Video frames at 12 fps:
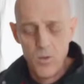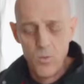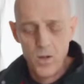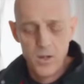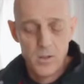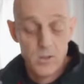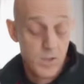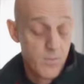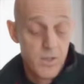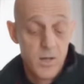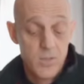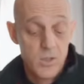where
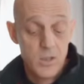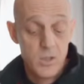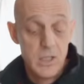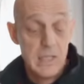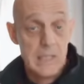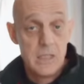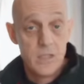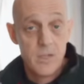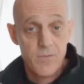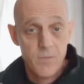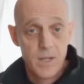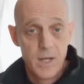sometimes the genes
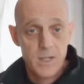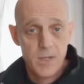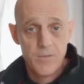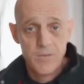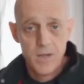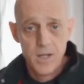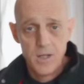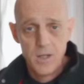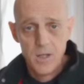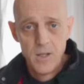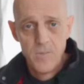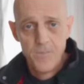have been identified
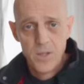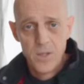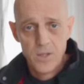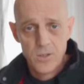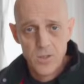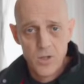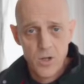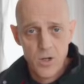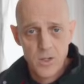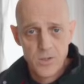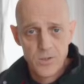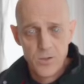as the
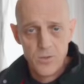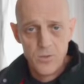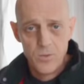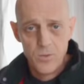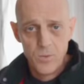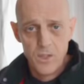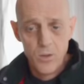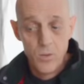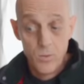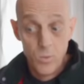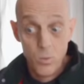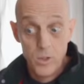cause too, and we know
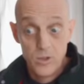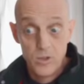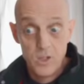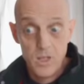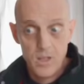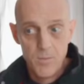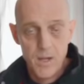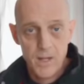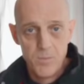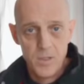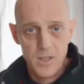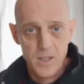which gene it
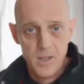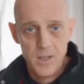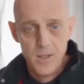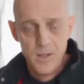might be.